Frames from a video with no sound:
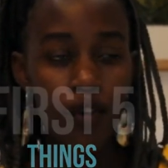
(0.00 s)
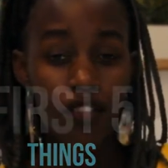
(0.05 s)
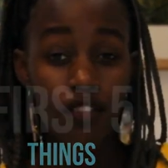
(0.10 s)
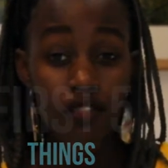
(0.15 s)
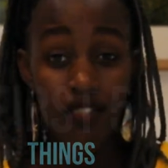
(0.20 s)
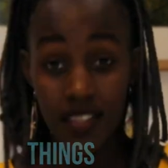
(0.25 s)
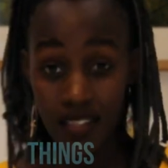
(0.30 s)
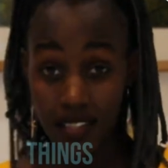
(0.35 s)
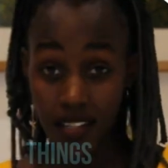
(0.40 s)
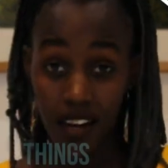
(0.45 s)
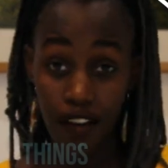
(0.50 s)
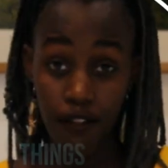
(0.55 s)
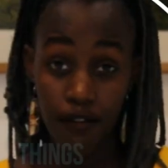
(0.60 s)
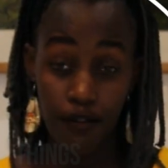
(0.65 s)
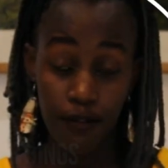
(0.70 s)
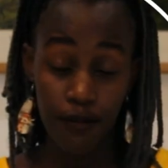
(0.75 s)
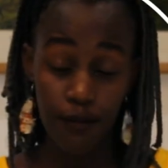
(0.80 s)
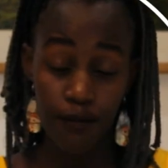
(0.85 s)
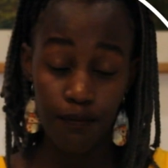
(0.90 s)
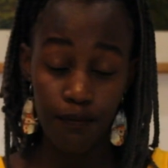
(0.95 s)
or the things that
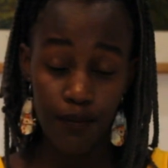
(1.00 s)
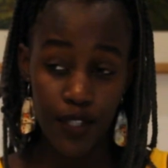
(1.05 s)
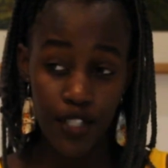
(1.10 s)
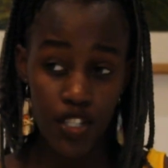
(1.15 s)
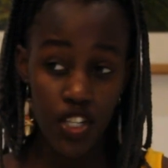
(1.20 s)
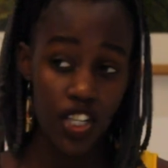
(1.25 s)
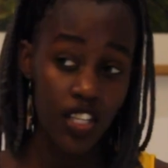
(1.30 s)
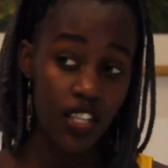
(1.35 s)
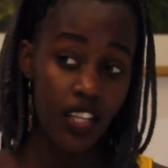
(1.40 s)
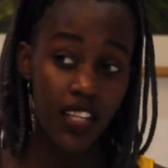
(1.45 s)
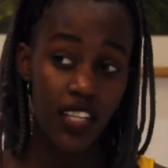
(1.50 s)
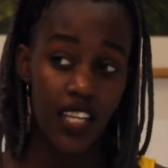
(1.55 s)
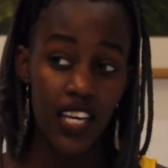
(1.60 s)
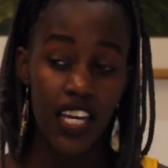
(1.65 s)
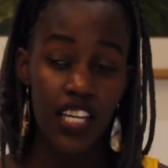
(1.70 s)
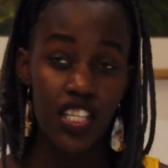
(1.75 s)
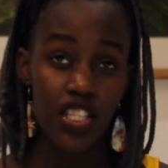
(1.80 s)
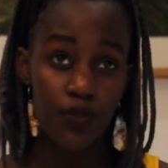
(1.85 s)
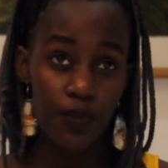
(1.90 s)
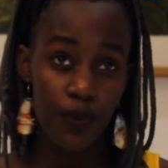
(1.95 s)
I've
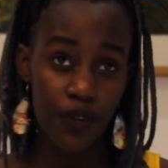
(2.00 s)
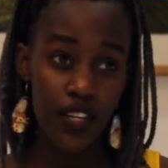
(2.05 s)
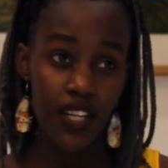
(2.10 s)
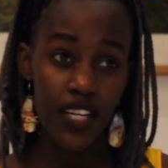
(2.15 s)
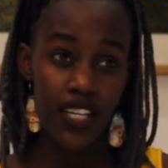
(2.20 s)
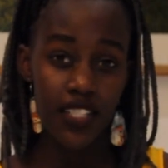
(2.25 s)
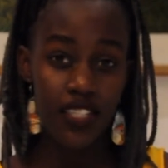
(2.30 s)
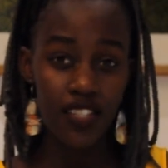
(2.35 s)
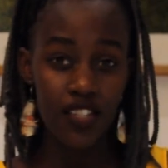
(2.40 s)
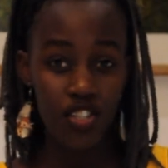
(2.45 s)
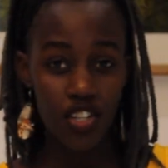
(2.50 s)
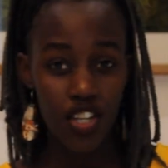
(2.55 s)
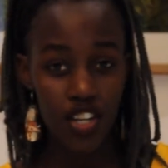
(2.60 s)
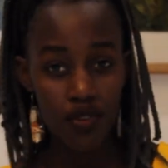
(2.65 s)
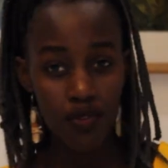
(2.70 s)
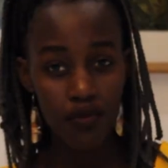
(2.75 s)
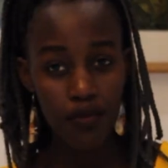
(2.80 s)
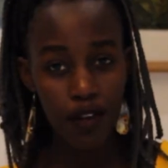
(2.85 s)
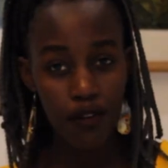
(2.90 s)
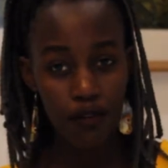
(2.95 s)
particularly experienced and
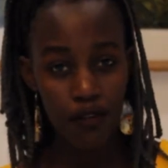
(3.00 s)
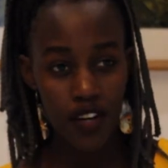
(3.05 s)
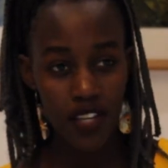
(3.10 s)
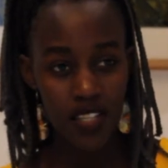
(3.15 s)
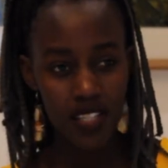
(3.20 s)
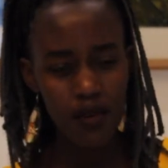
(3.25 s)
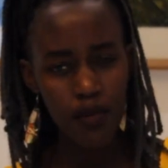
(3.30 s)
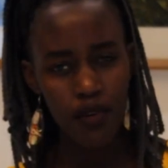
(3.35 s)
shared with my friends.